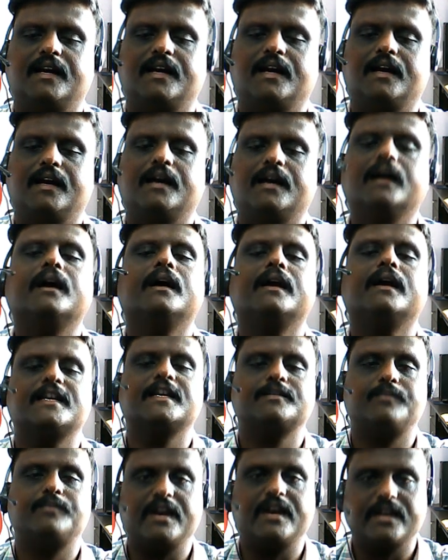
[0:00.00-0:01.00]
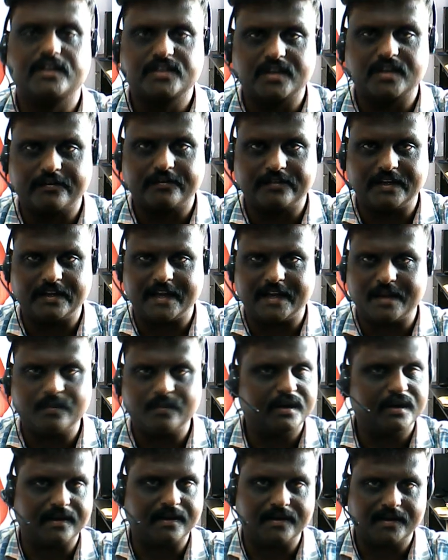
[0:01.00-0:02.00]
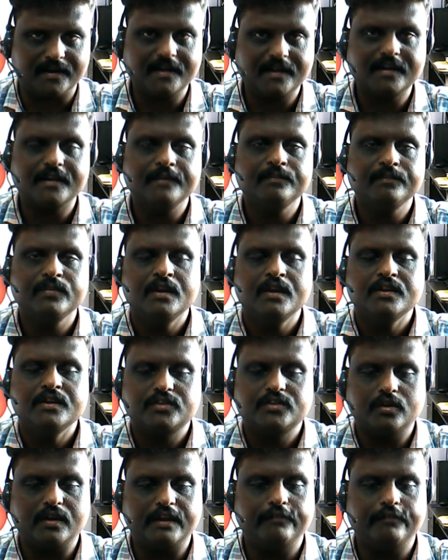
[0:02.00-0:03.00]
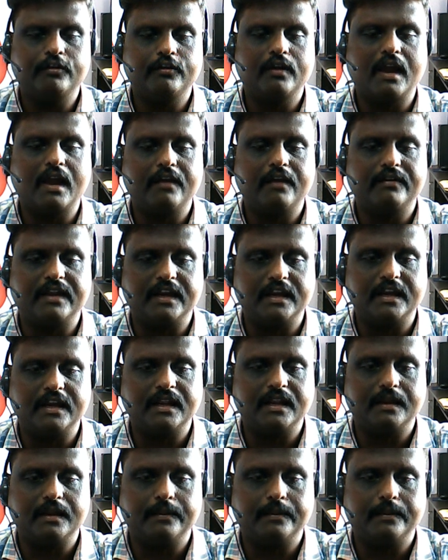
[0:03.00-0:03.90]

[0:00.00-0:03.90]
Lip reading: explanation of the table content. So if you have any